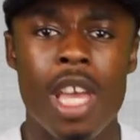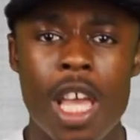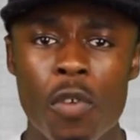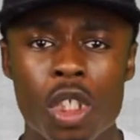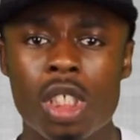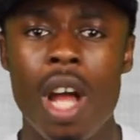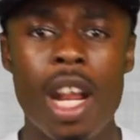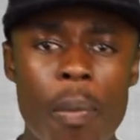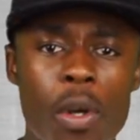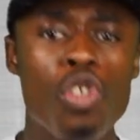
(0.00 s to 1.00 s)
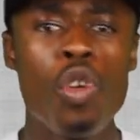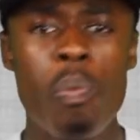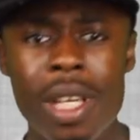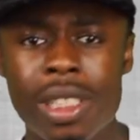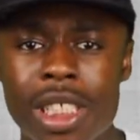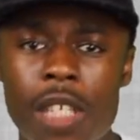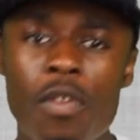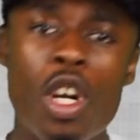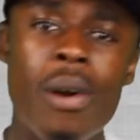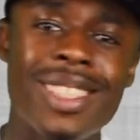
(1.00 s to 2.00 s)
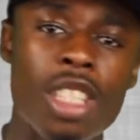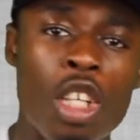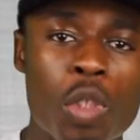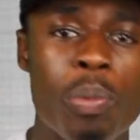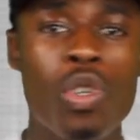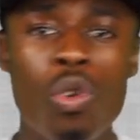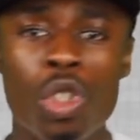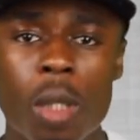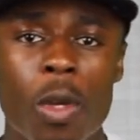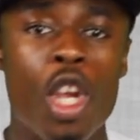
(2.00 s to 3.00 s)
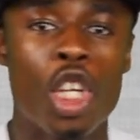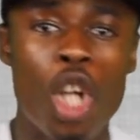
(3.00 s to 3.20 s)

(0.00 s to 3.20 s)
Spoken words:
If you're starting up a new business, if you're going into entrepreneurship,